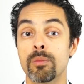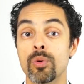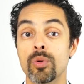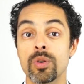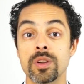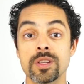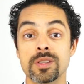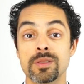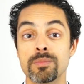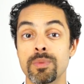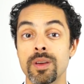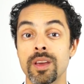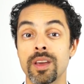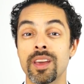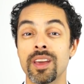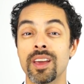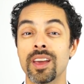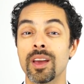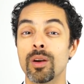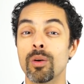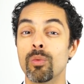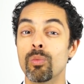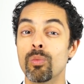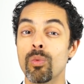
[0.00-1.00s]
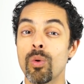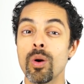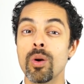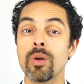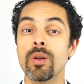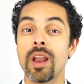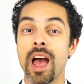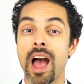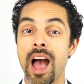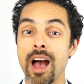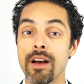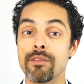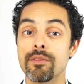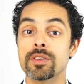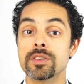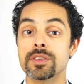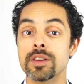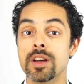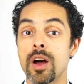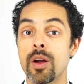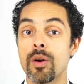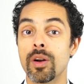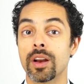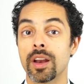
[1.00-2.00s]
broadly speaking, it won't have a
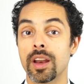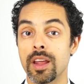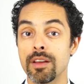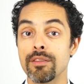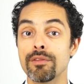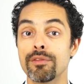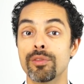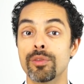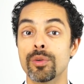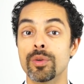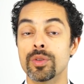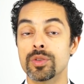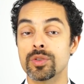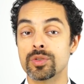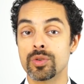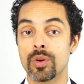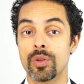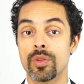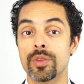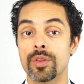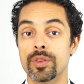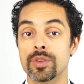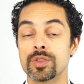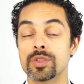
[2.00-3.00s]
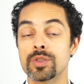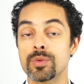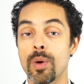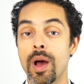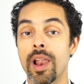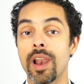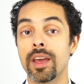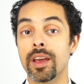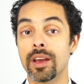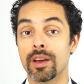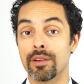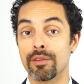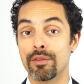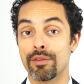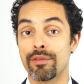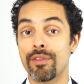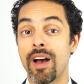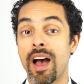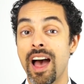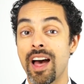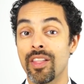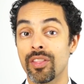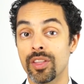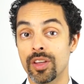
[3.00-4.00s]
direct influence on the swelling and
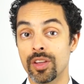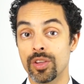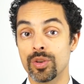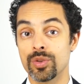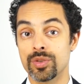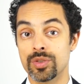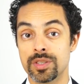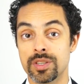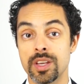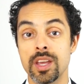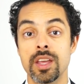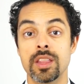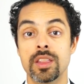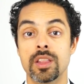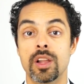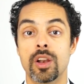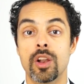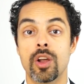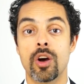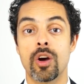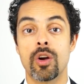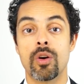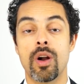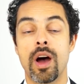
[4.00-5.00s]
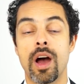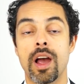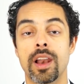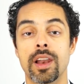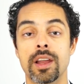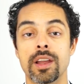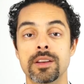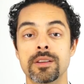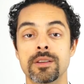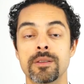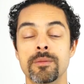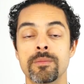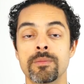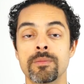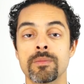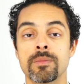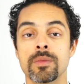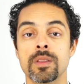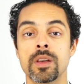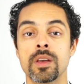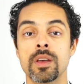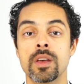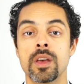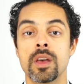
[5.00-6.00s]
fat that you see in the lower eyelid.
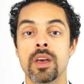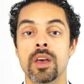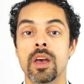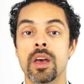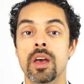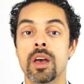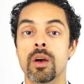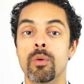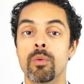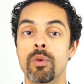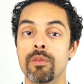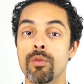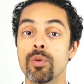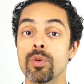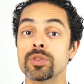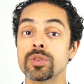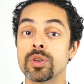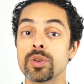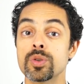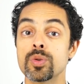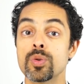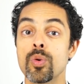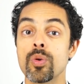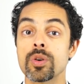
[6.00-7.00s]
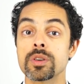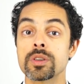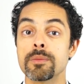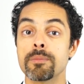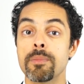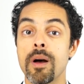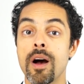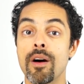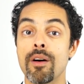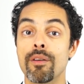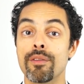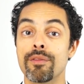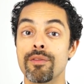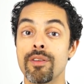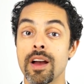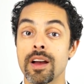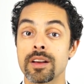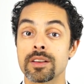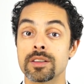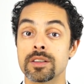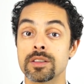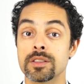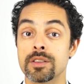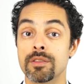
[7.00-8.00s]
We've also talked about
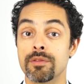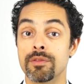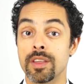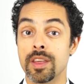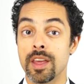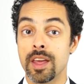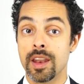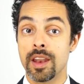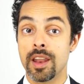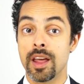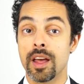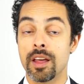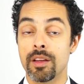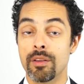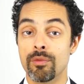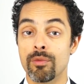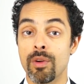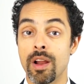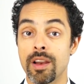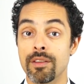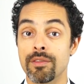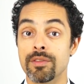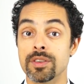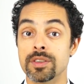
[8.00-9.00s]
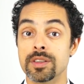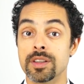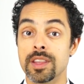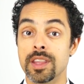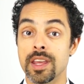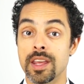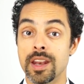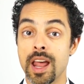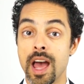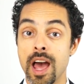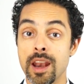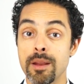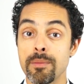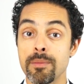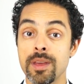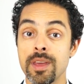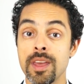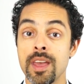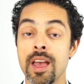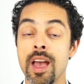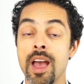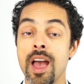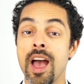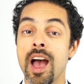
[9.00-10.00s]
factors of the relevant to the
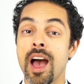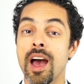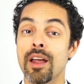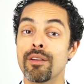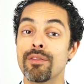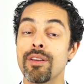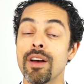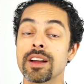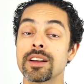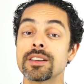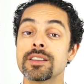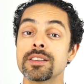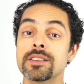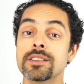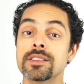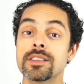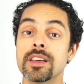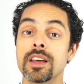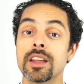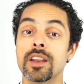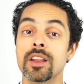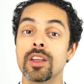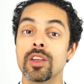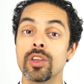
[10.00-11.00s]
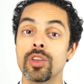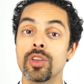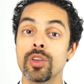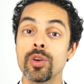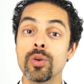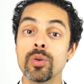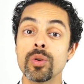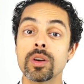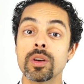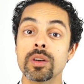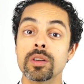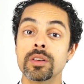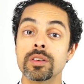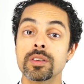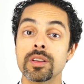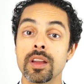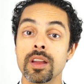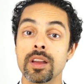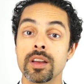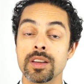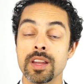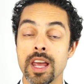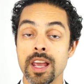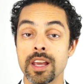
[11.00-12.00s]
anatomy and factors that you can
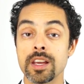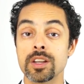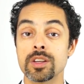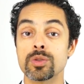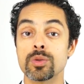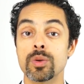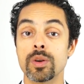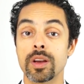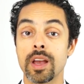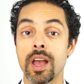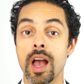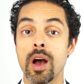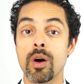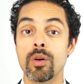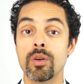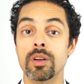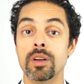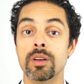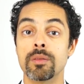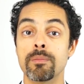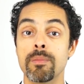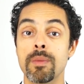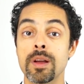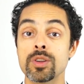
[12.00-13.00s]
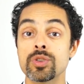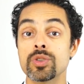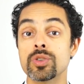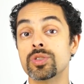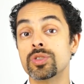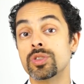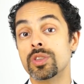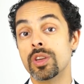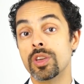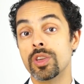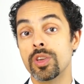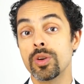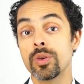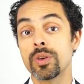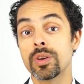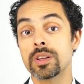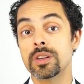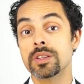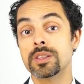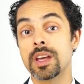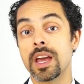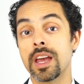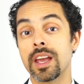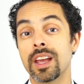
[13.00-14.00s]
take into account and measures that you
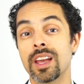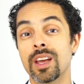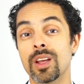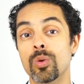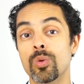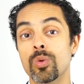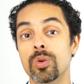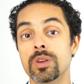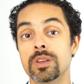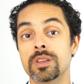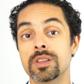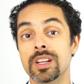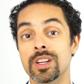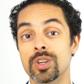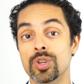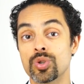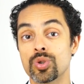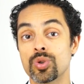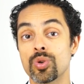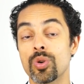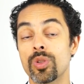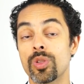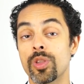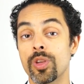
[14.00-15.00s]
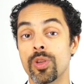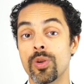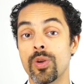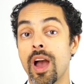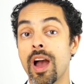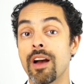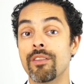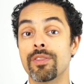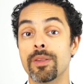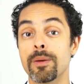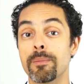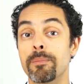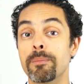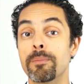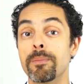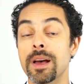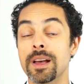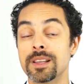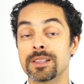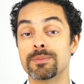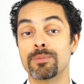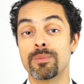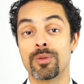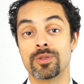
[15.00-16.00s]
can take in order to ensure that you have the
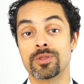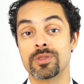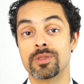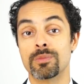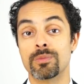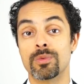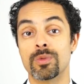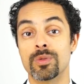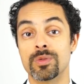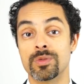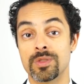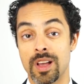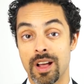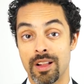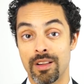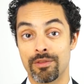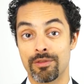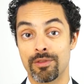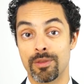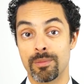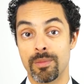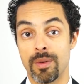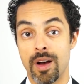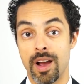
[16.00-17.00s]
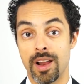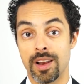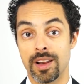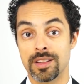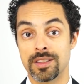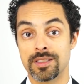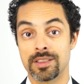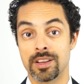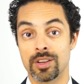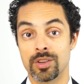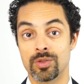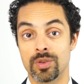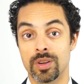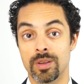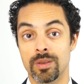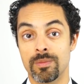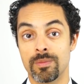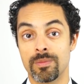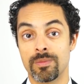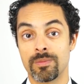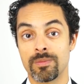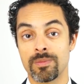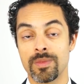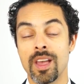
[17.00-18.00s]
best possible result from eyelid surgery.
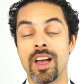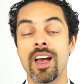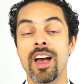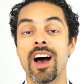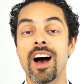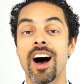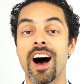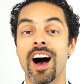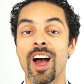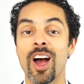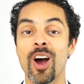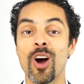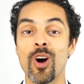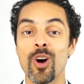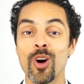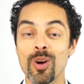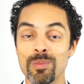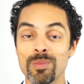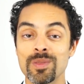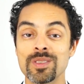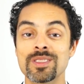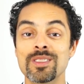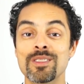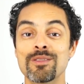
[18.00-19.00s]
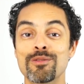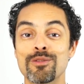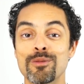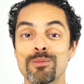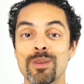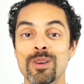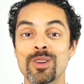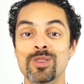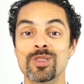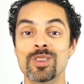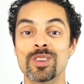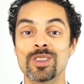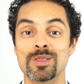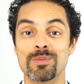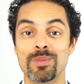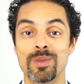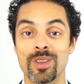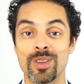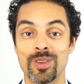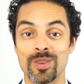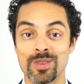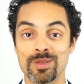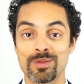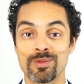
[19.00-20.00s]
I hope this information has
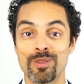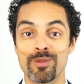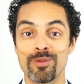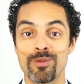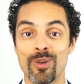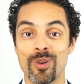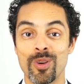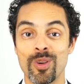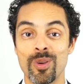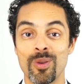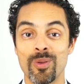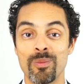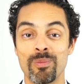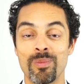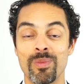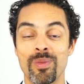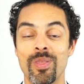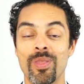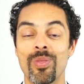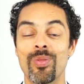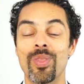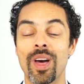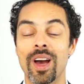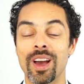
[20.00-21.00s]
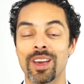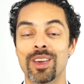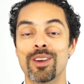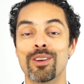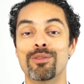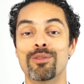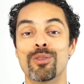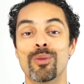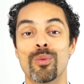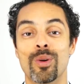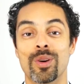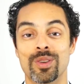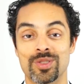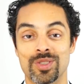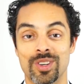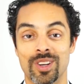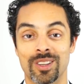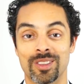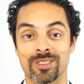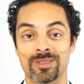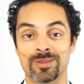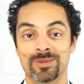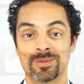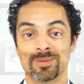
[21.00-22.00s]
been useful for you. Thank you for
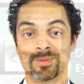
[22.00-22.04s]
watching.